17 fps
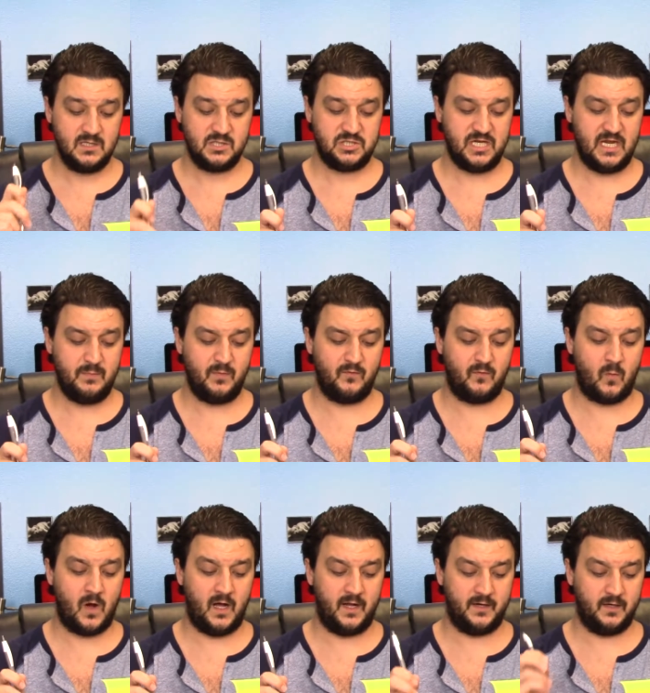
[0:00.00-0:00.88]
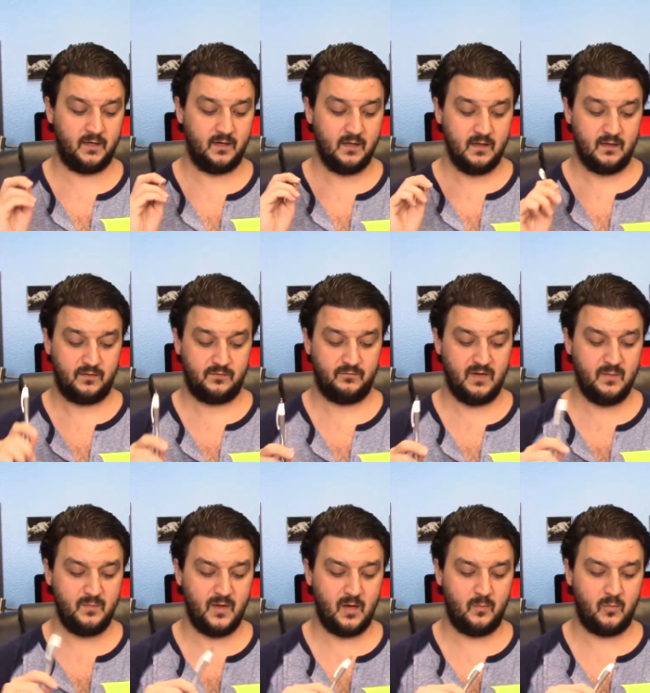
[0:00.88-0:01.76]
Shape of Water,
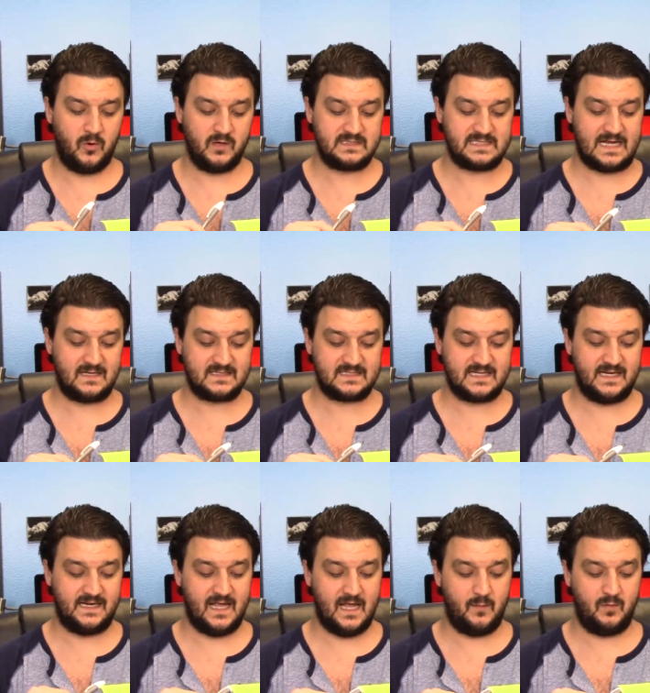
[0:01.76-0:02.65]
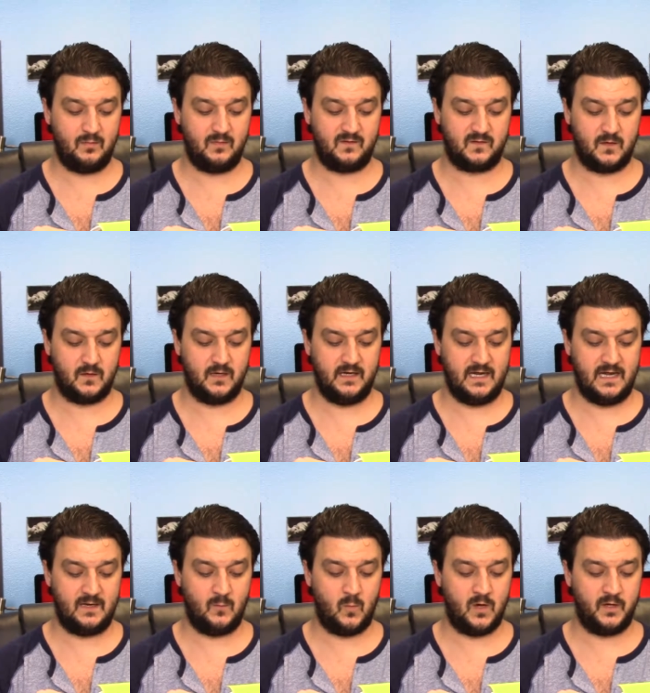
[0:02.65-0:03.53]
Three Billboards Outside Ebbing, Missouri,
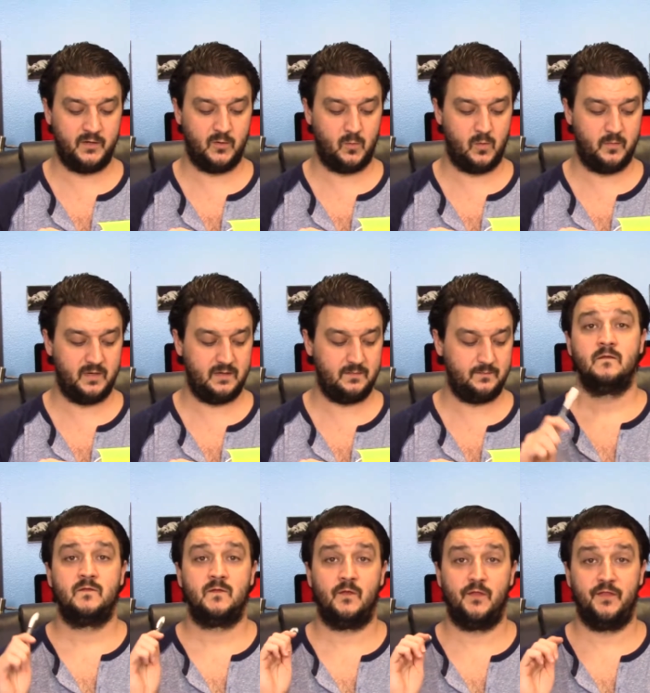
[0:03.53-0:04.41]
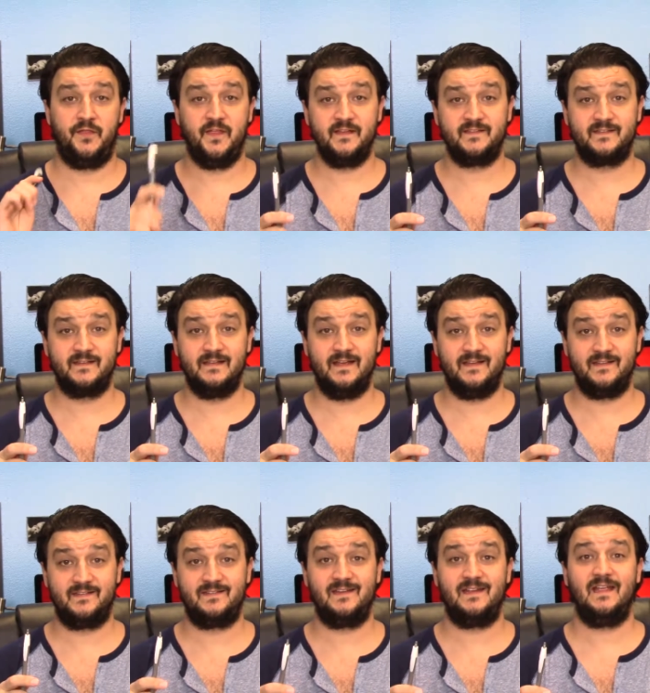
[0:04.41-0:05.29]
and Wonder Woman. So this
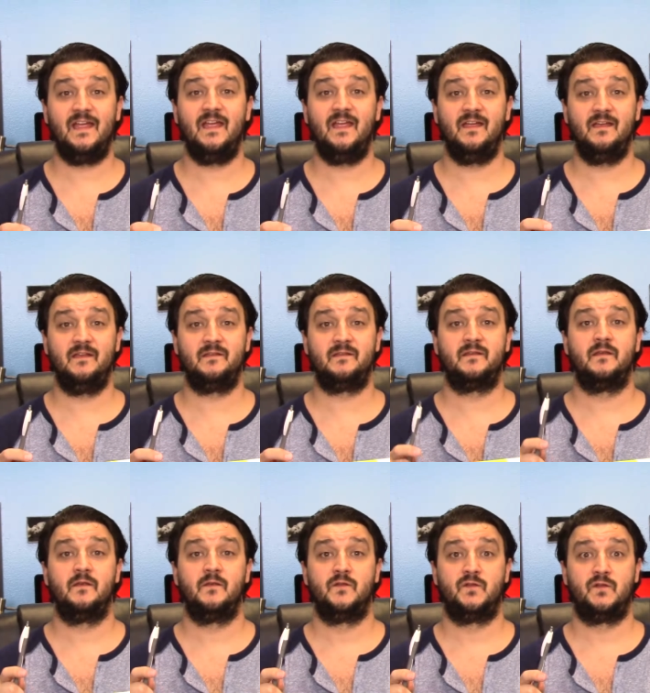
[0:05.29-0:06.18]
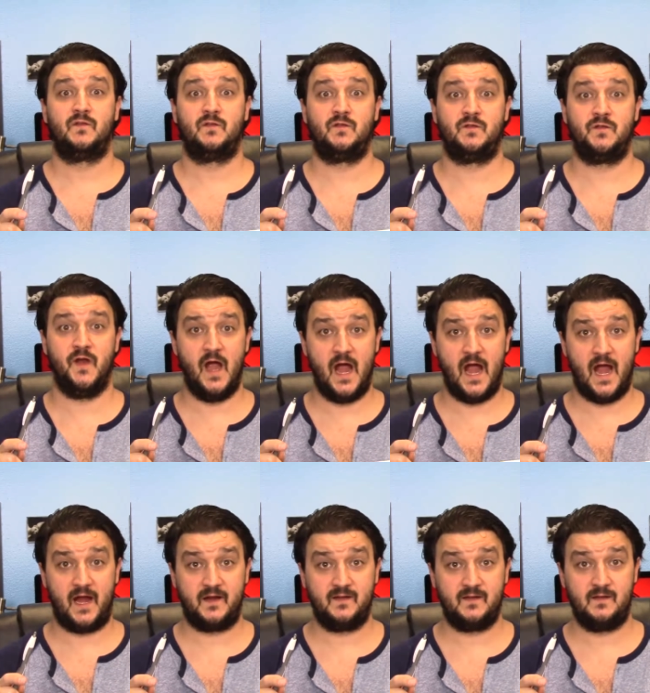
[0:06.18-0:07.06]
list is
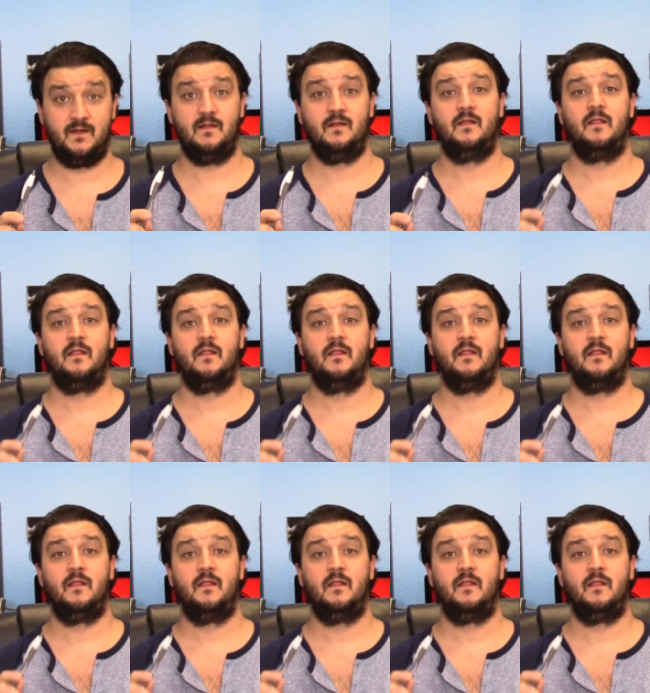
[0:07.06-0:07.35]
stacked.